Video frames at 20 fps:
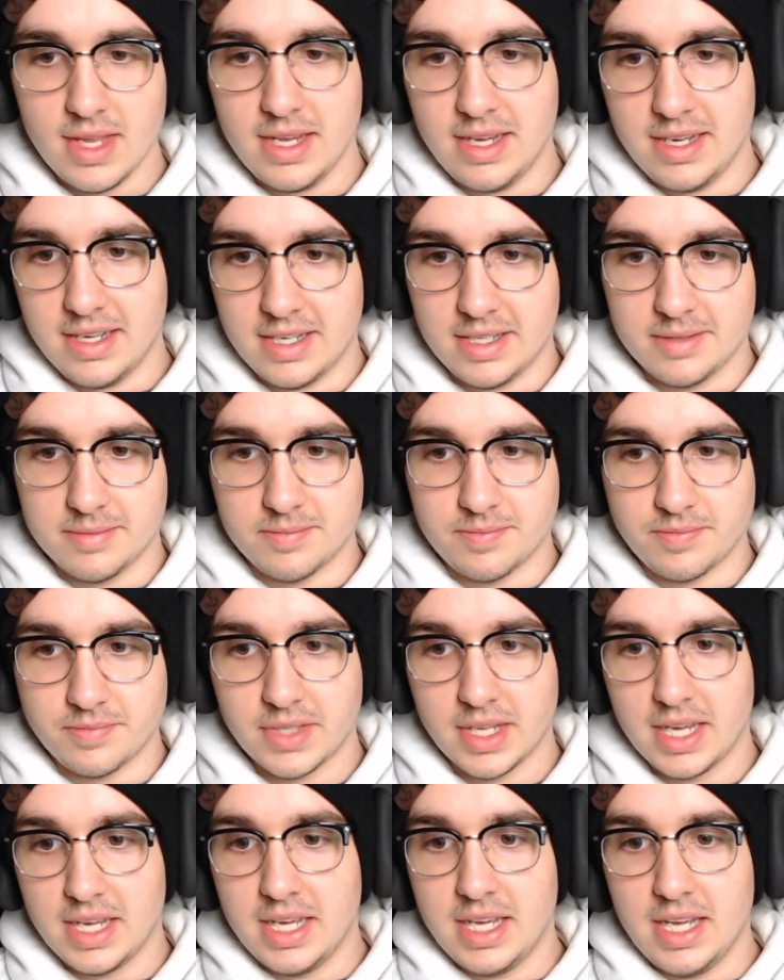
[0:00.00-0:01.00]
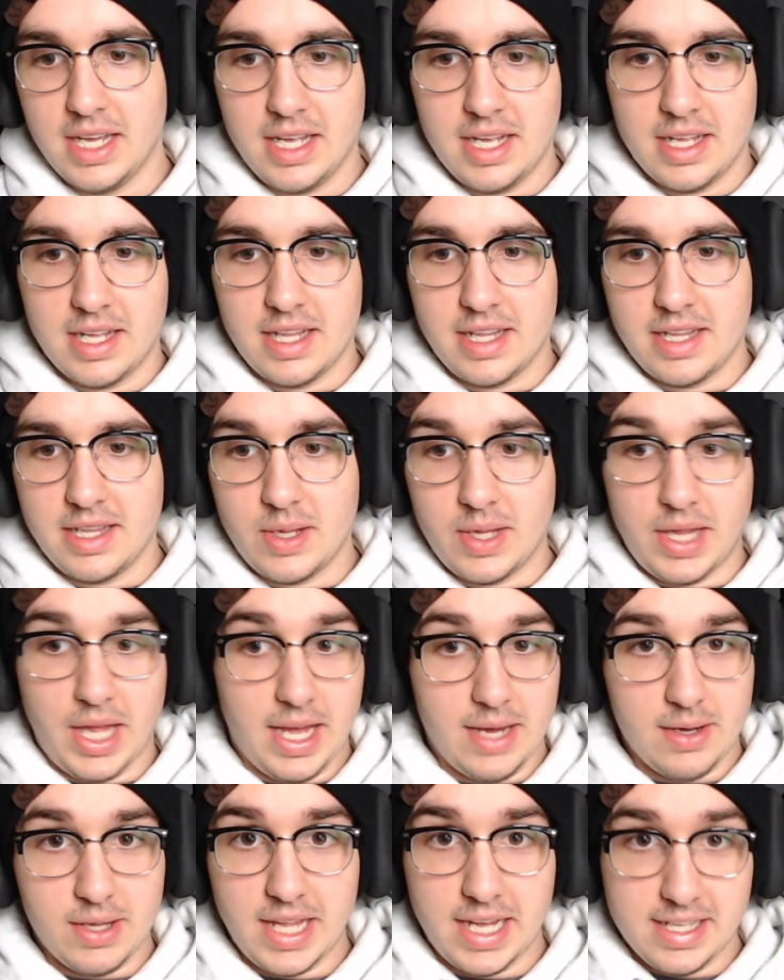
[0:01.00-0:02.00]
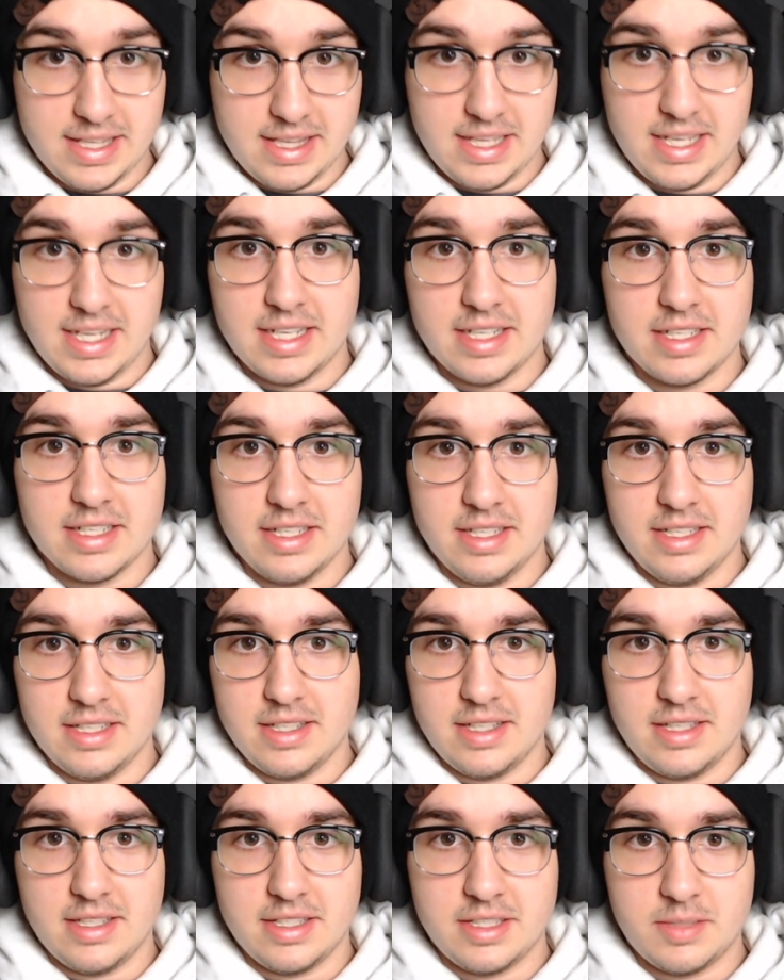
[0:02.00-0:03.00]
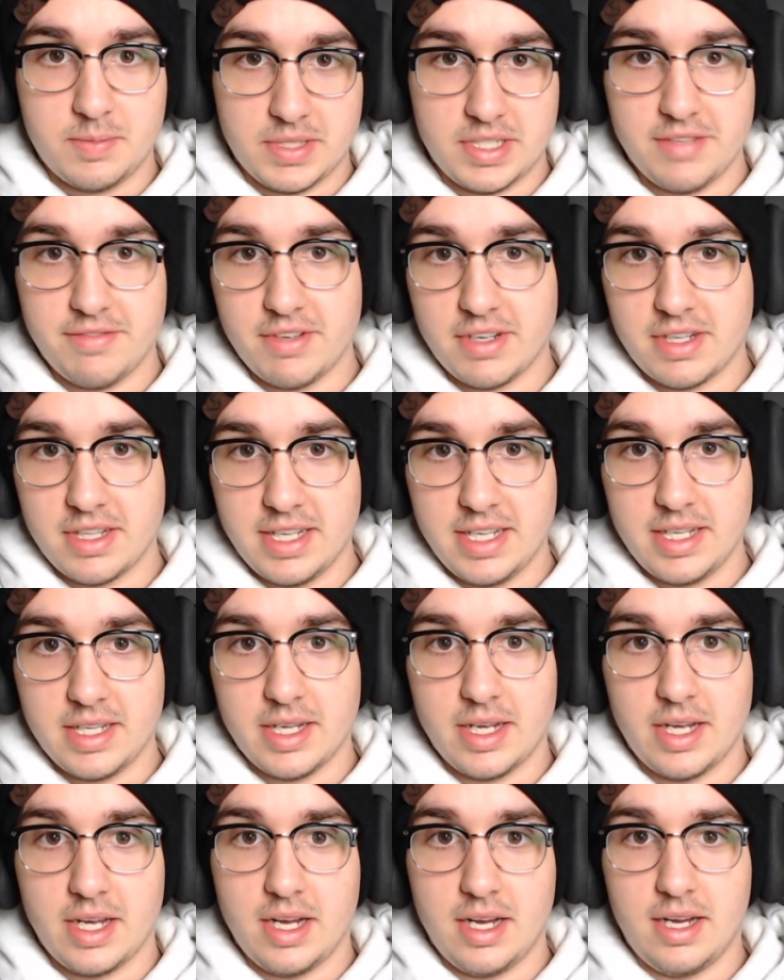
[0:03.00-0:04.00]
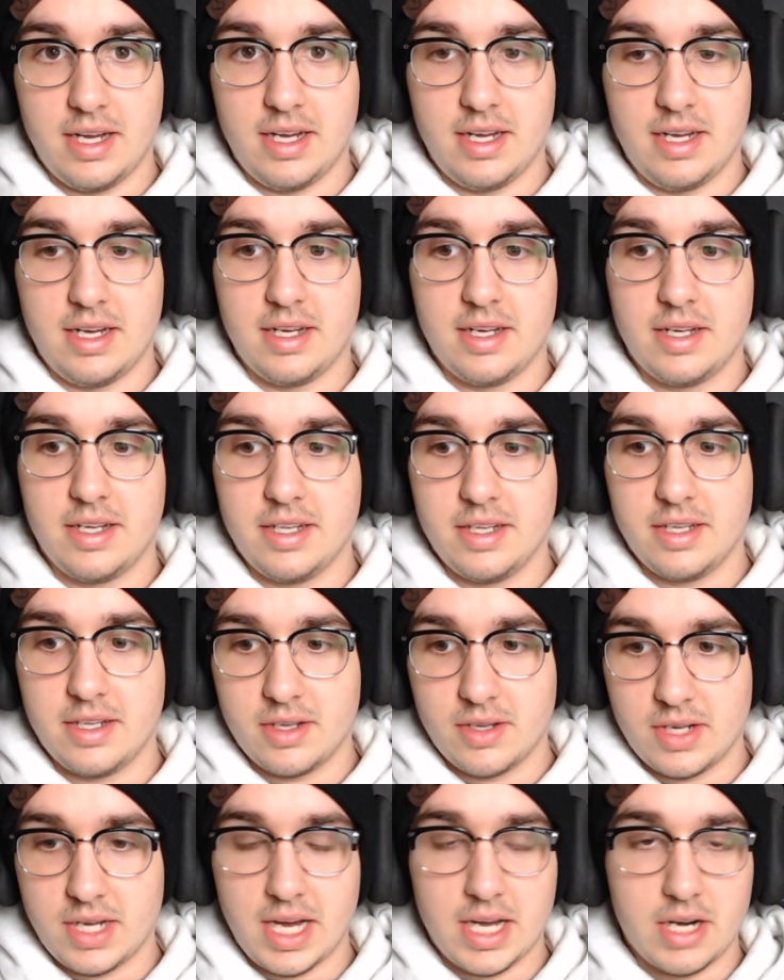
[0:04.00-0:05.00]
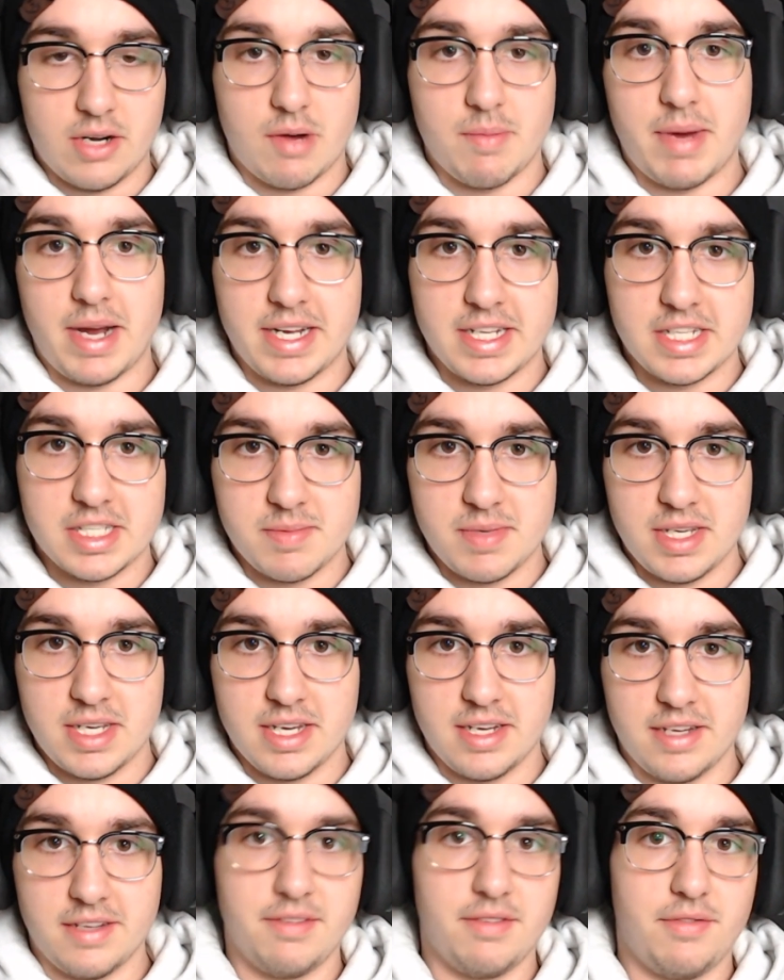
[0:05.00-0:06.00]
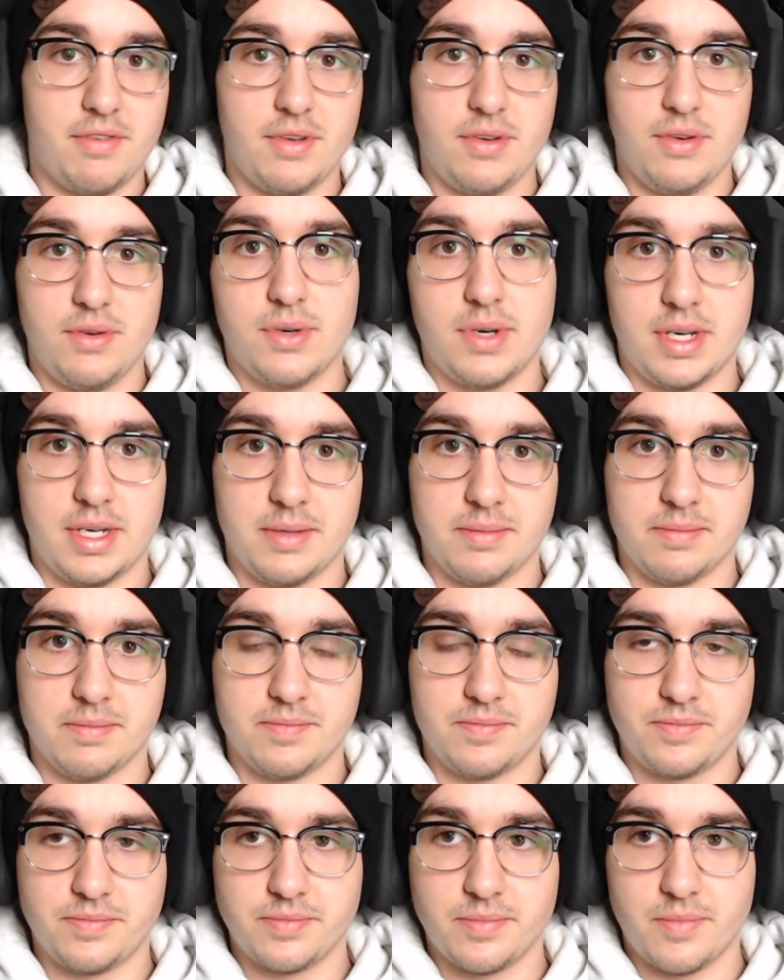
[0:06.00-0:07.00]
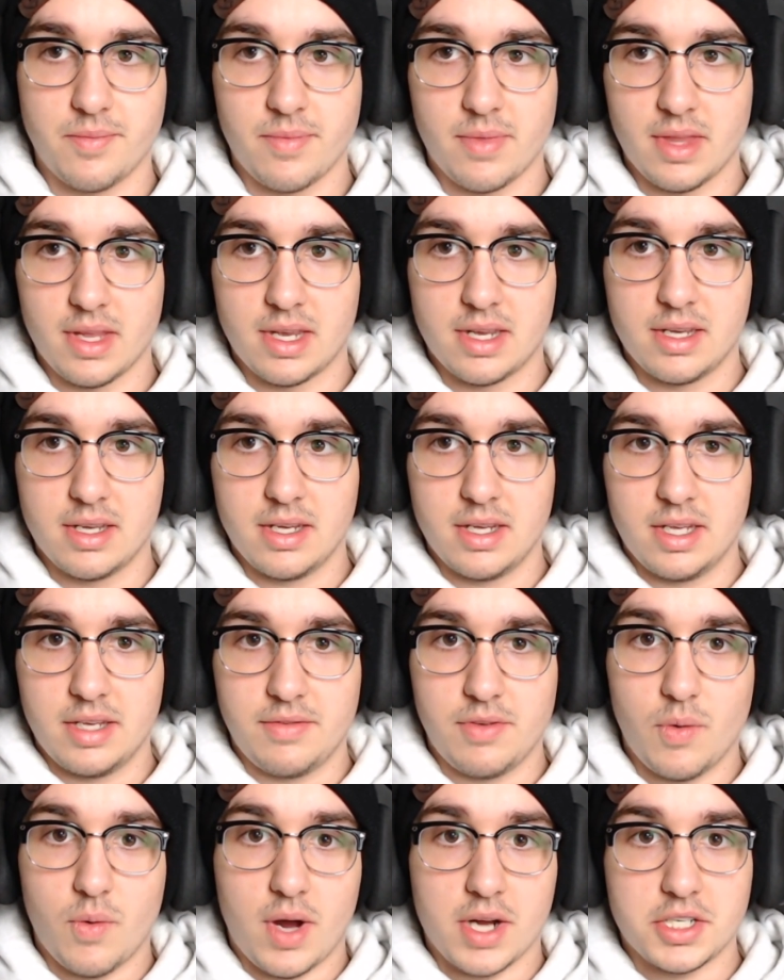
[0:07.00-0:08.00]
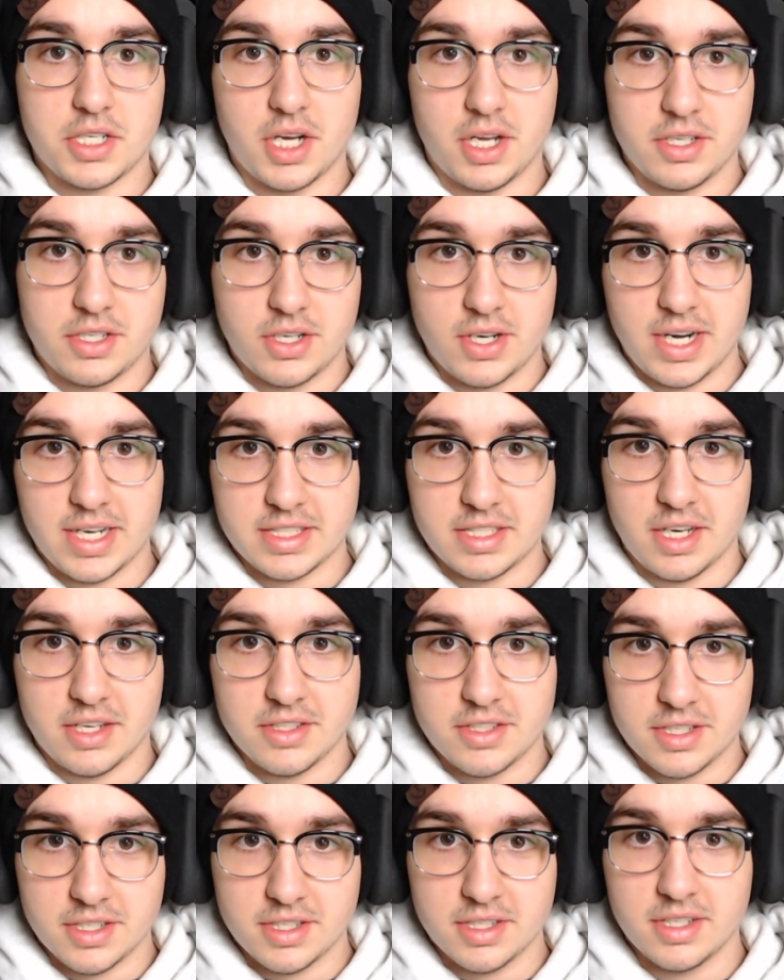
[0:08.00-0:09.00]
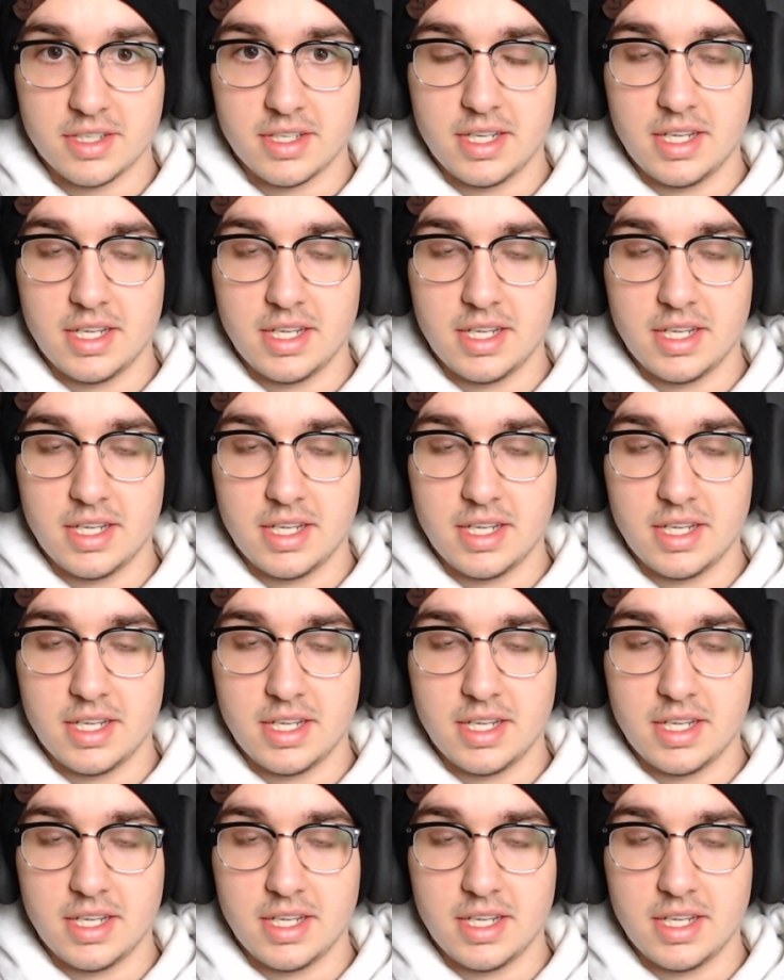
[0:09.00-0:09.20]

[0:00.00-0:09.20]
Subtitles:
That thing specifically kind of reminds me of, if you watch Hunter x Hunter.